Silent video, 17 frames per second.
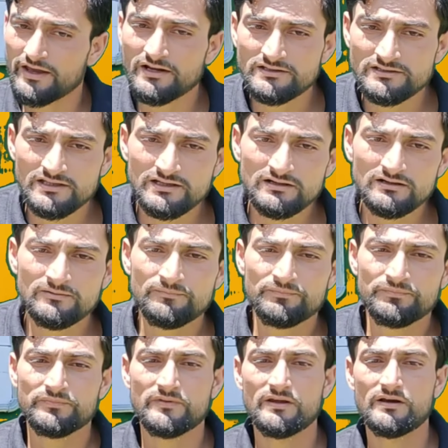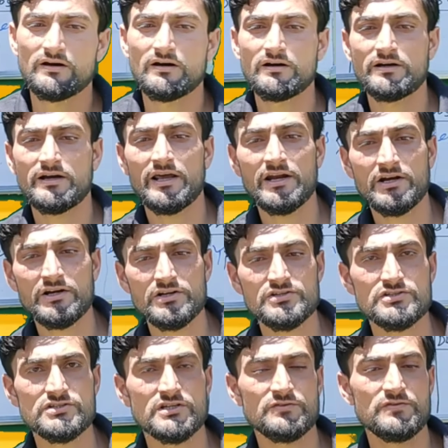another
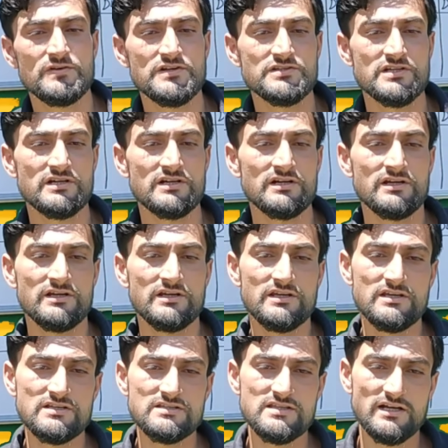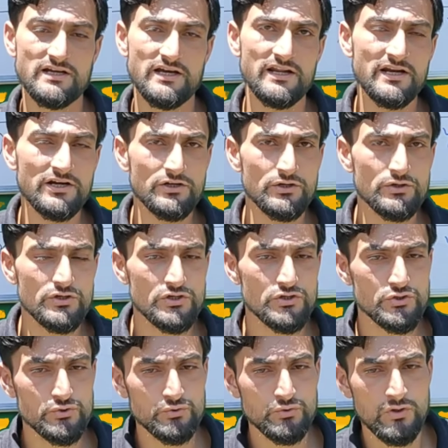characteristic feature is the connective
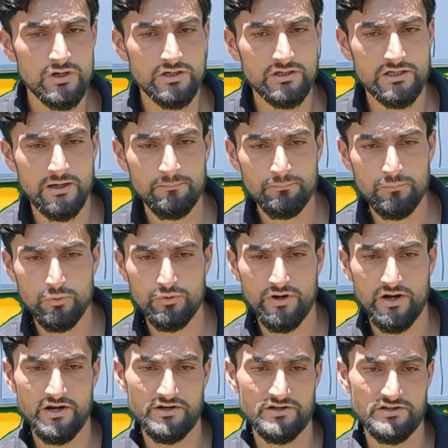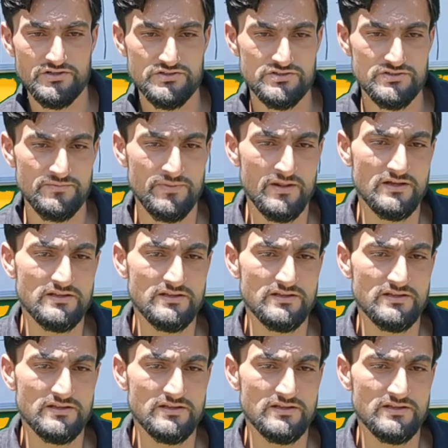tissue components.